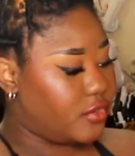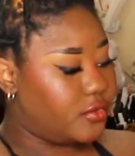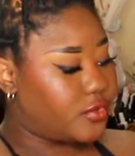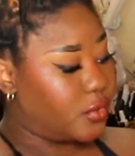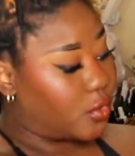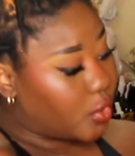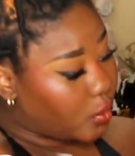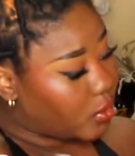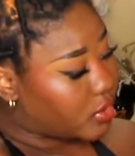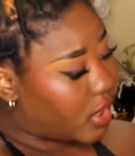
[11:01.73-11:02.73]
neutral
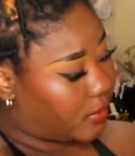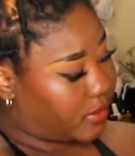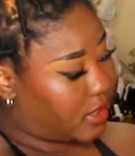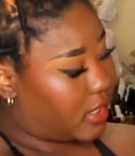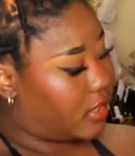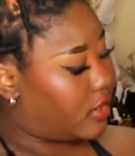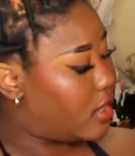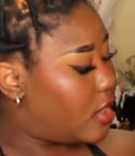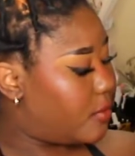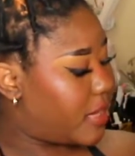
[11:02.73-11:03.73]
cool tones here.
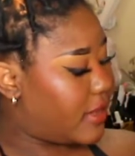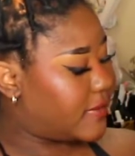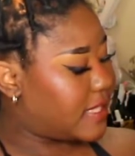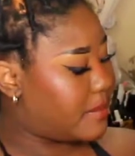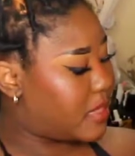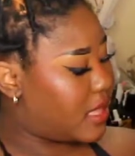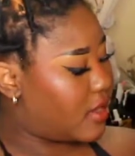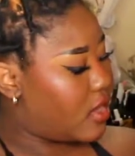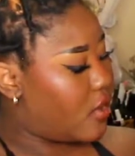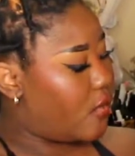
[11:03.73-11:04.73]
We have
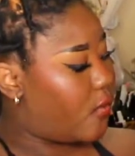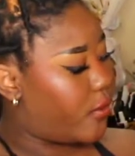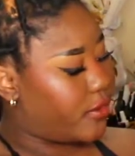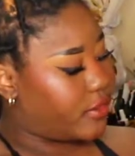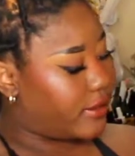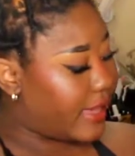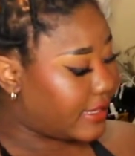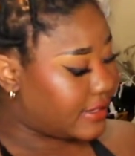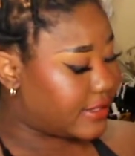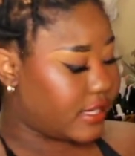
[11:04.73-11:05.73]
something for the
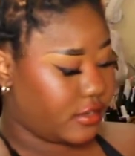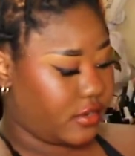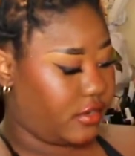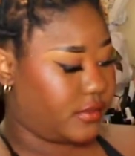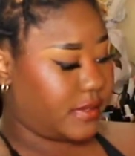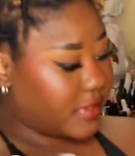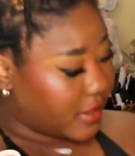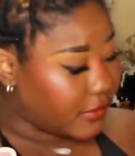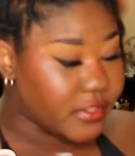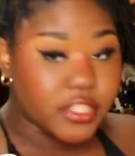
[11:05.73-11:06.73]
light skinned girls. We have
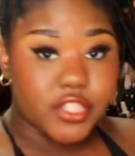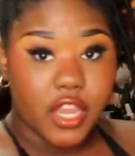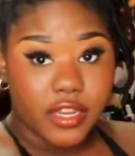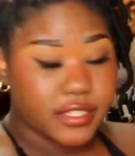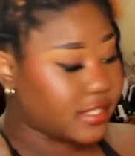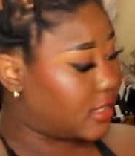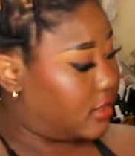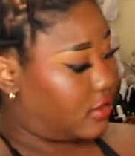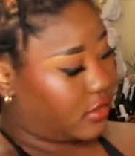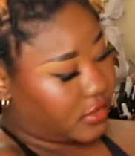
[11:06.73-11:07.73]
something for the dark
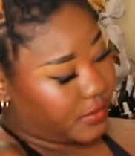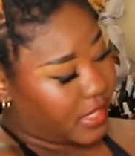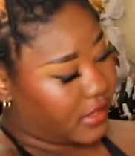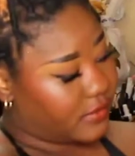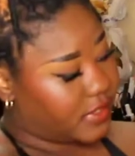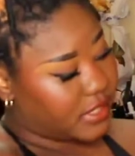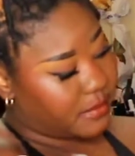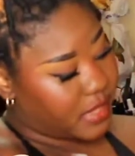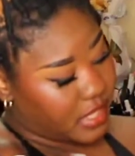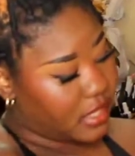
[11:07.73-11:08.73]
skinned girls. We have
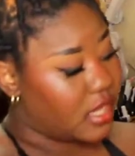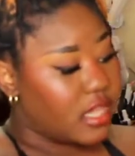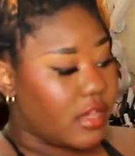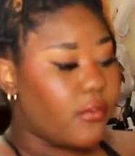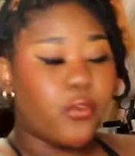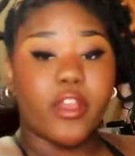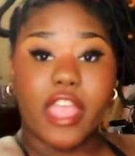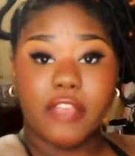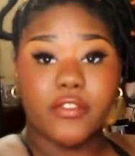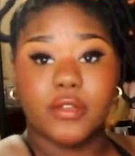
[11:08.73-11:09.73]
something for
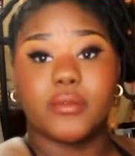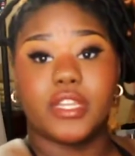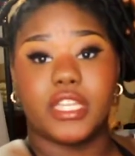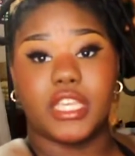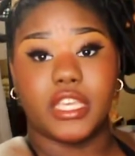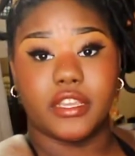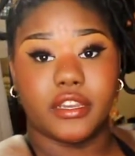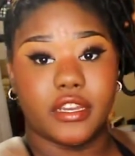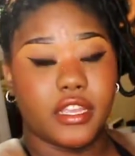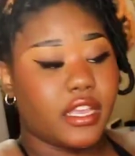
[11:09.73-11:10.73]
everyone
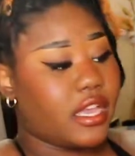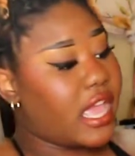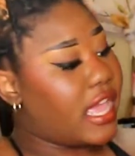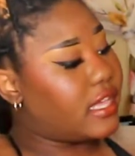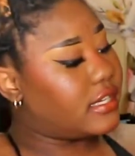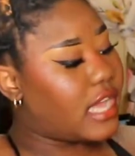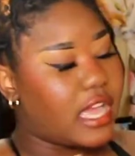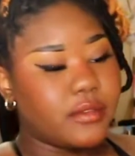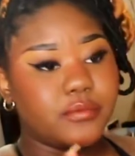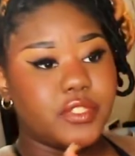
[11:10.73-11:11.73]
here. And
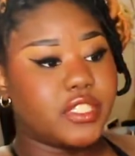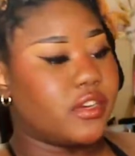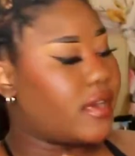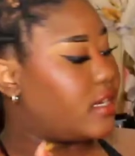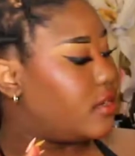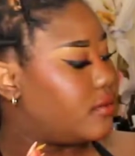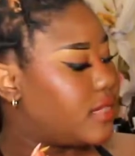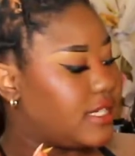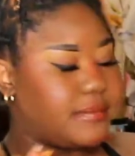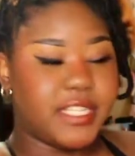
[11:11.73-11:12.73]
I know
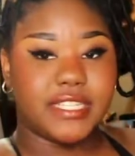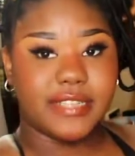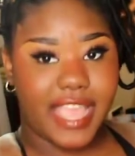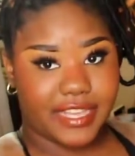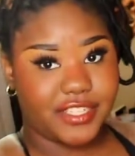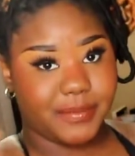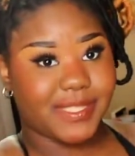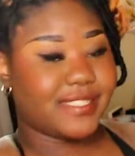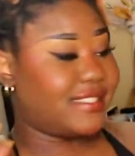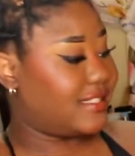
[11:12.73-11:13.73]
they didn't add
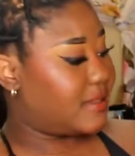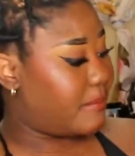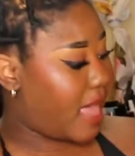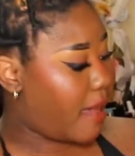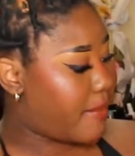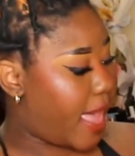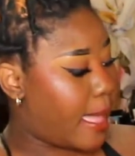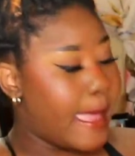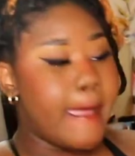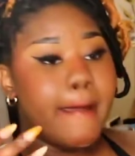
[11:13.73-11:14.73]
shimmers because this is a matte
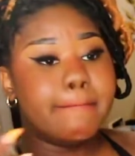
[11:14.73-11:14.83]
palette,